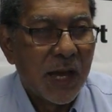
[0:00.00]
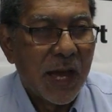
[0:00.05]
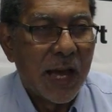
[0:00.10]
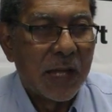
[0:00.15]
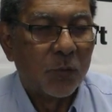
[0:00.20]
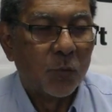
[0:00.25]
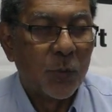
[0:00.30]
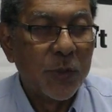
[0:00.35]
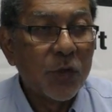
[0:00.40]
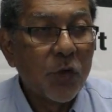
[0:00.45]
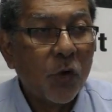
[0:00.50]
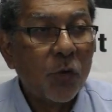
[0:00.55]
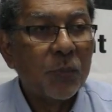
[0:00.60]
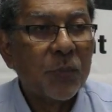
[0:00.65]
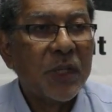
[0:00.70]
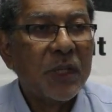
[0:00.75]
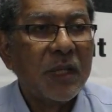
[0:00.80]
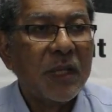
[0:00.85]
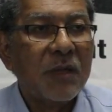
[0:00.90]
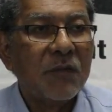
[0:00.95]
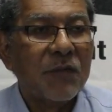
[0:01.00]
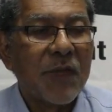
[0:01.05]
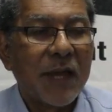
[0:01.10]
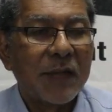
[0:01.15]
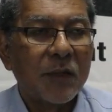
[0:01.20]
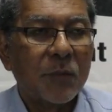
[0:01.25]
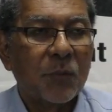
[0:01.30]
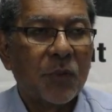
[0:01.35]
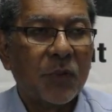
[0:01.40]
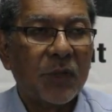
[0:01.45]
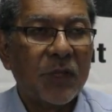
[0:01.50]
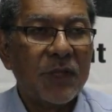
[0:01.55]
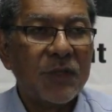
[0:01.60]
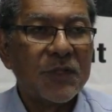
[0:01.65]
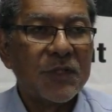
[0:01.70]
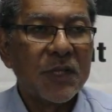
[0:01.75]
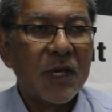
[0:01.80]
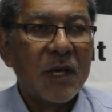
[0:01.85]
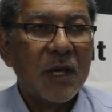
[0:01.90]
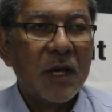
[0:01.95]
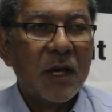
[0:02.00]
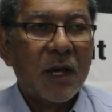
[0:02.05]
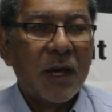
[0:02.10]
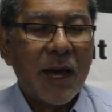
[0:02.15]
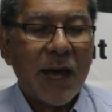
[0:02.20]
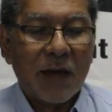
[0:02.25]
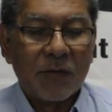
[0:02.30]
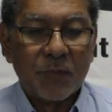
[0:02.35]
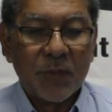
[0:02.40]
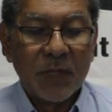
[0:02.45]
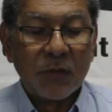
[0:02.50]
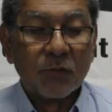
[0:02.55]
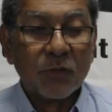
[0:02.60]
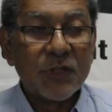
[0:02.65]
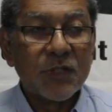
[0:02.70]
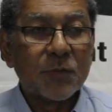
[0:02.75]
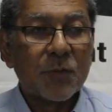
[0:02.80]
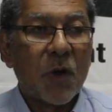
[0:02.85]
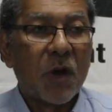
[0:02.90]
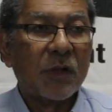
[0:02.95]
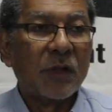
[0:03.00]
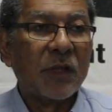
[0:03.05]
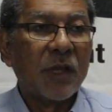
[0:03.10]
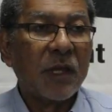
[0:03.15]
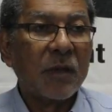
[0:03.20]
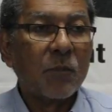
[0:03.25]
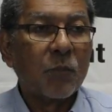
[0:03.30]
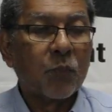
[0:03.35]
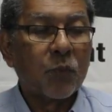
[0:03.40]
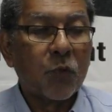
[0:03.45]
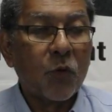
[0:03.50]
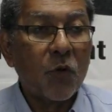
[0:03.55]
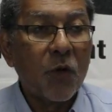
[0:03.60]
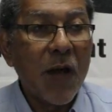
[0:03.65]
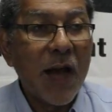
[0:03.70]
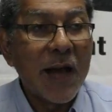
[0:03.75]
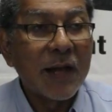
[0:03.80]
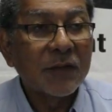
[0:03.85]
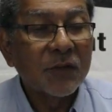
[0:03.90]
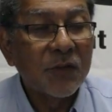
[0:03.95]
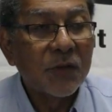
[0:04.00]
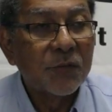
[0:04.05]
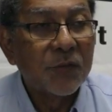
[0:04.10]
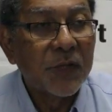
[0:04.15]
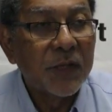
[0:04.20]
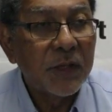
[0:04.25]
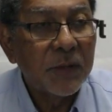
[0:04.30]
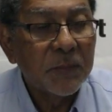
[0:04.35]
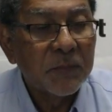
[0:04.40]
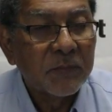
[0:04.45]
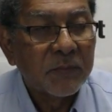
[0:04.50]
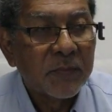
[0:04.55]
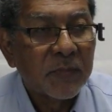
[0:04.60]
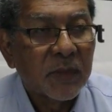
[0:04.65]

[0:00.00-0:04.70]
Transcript: And we don't believe that the police have been responding proactively